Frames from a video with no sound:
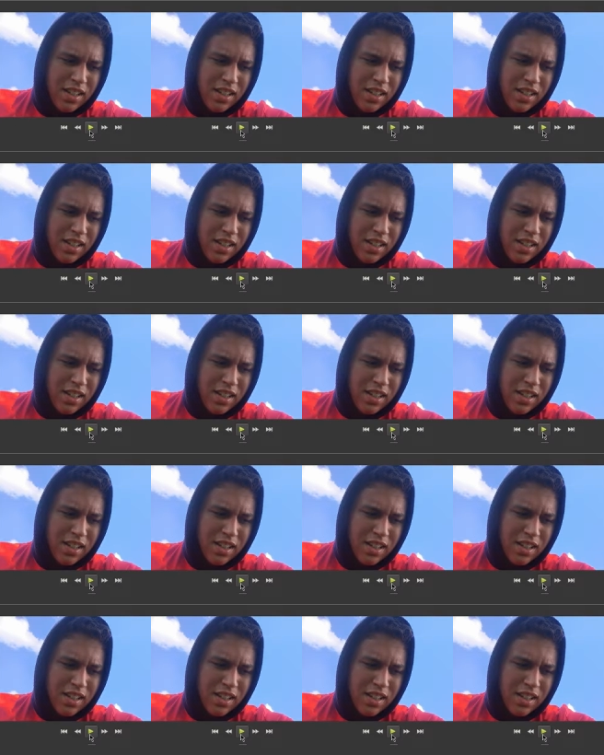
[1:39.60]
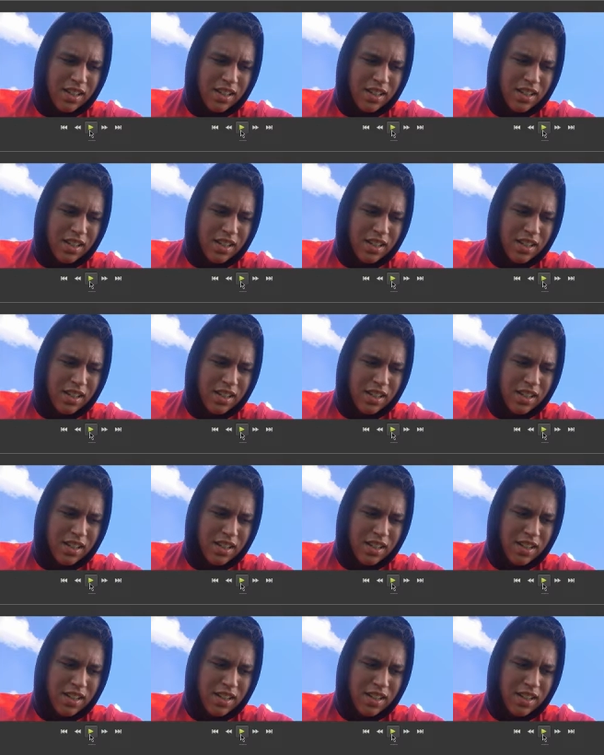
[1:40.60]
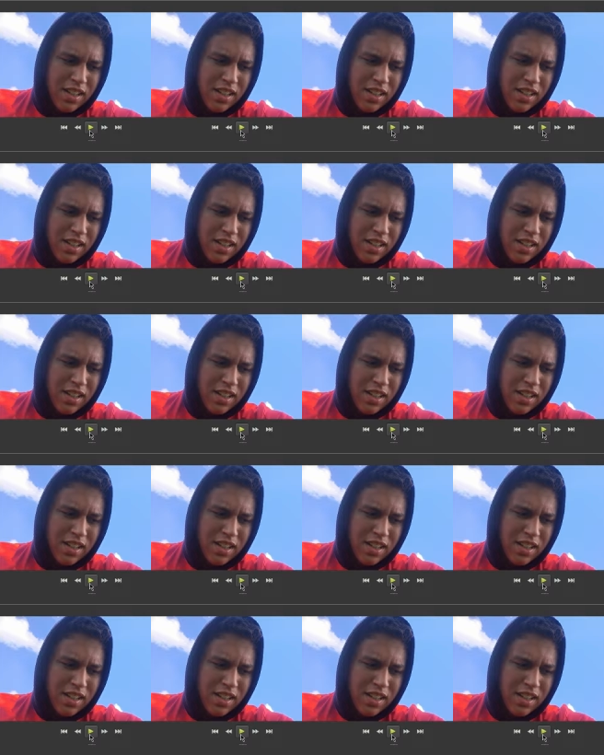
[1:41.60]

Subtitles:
No one is speaking in this clip.